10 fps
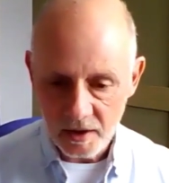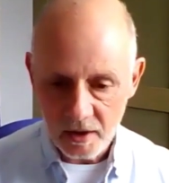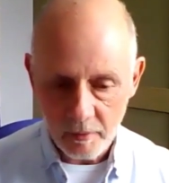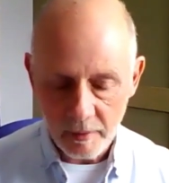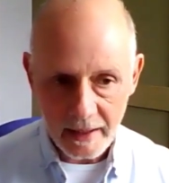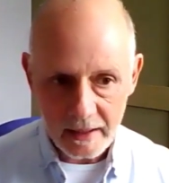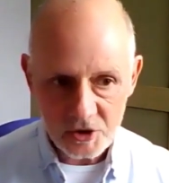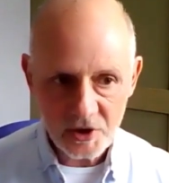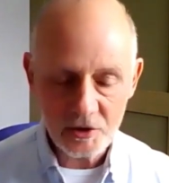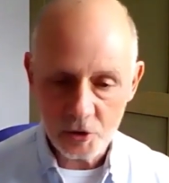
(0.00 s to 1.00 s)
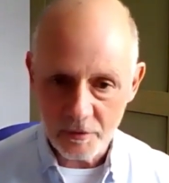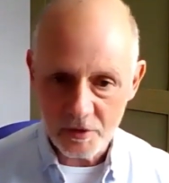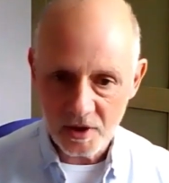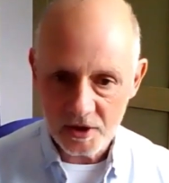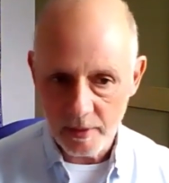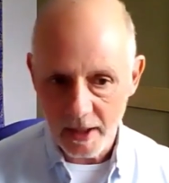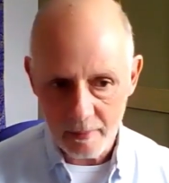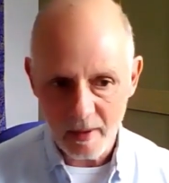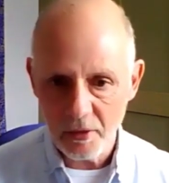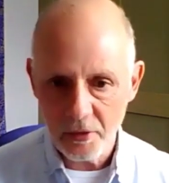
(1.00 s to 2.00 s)
You know, we had 6 offices, we had
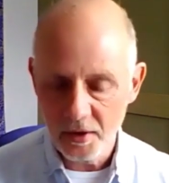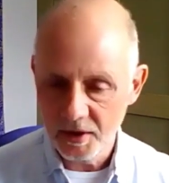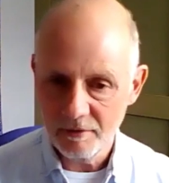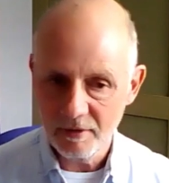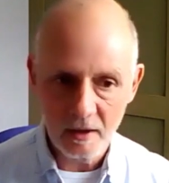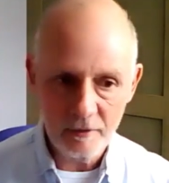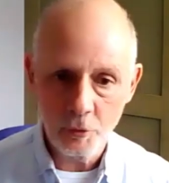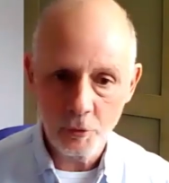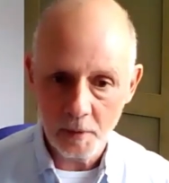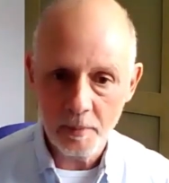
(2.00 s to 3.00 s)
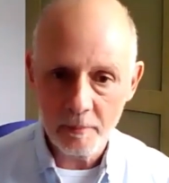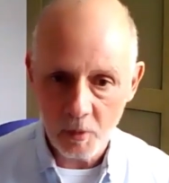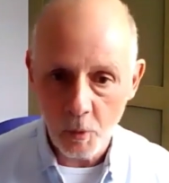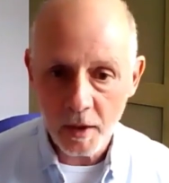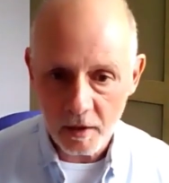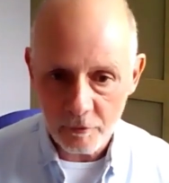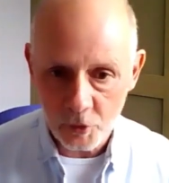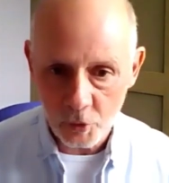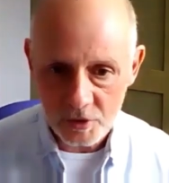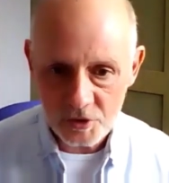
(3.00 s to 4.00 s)
about 35, 40 people working
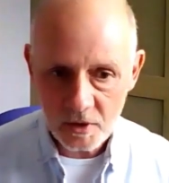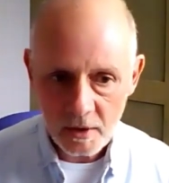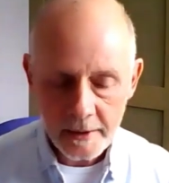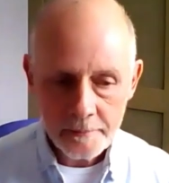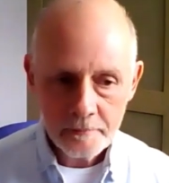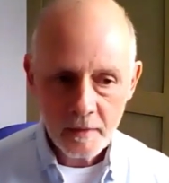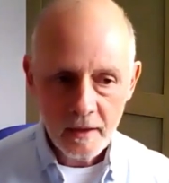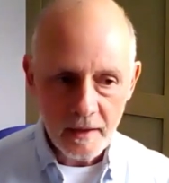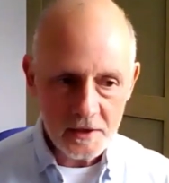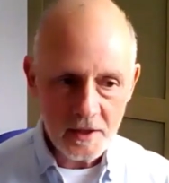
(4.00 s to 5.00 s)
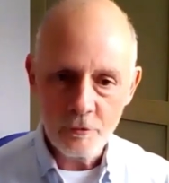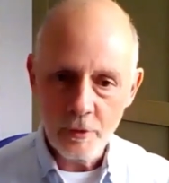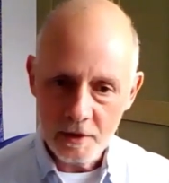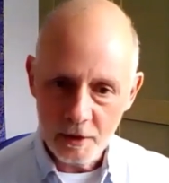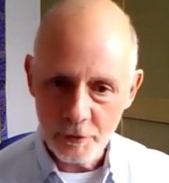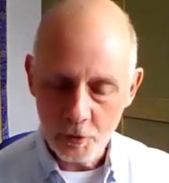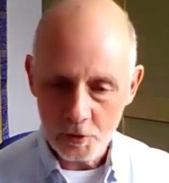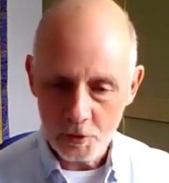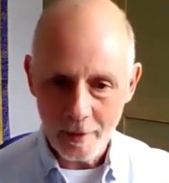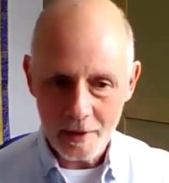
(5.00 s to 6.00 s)
for us. And it's been very
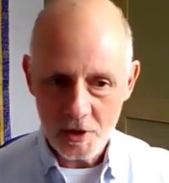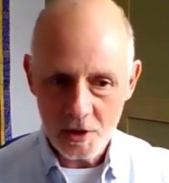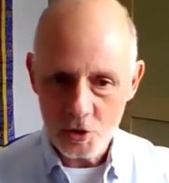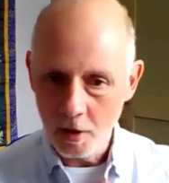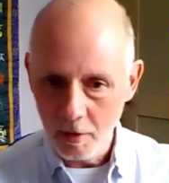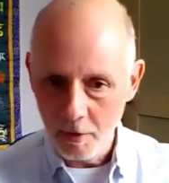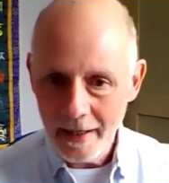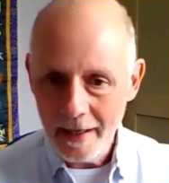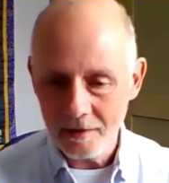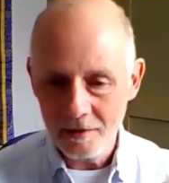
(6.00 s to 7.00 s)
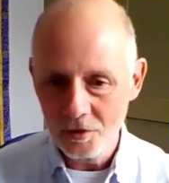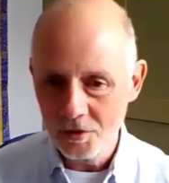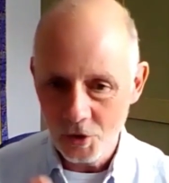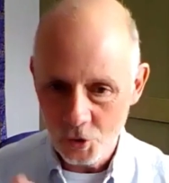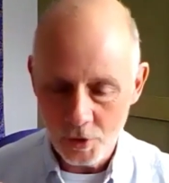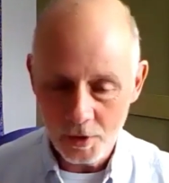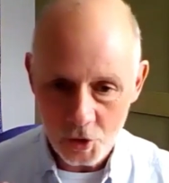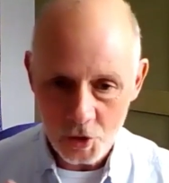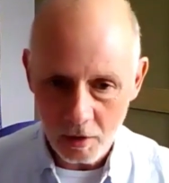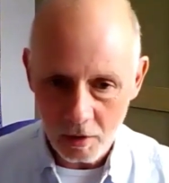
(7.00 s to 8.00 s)
difficult to actually juggle that and to try and
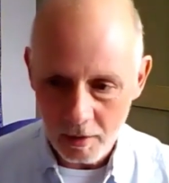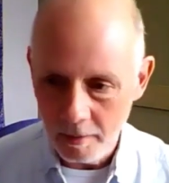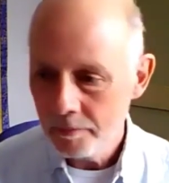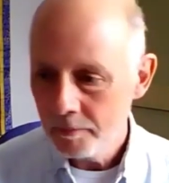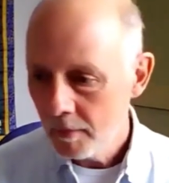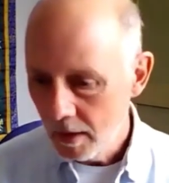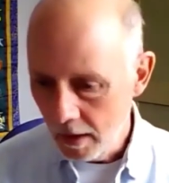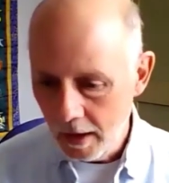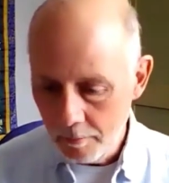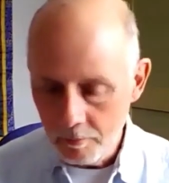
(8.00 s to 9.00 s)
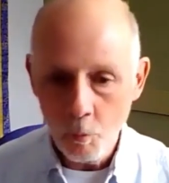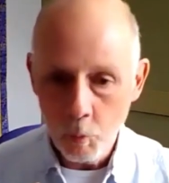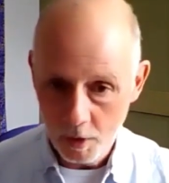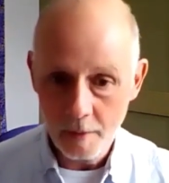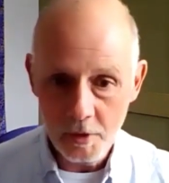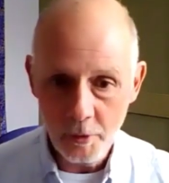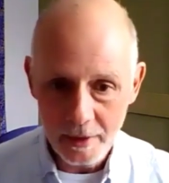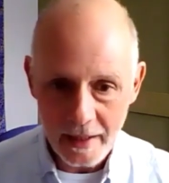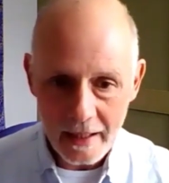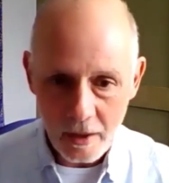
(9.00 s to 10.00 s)
juggle what I'm
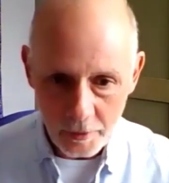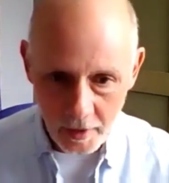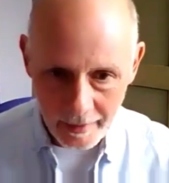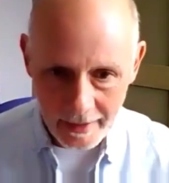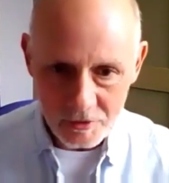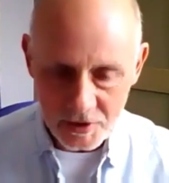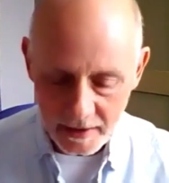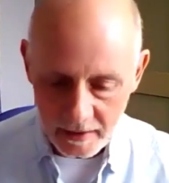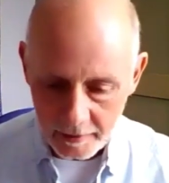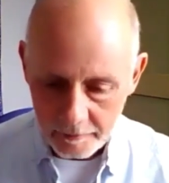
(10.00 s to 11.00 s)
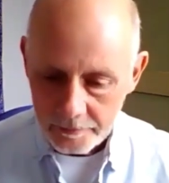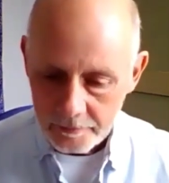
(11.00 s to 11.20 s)
doing now, you know, house healing.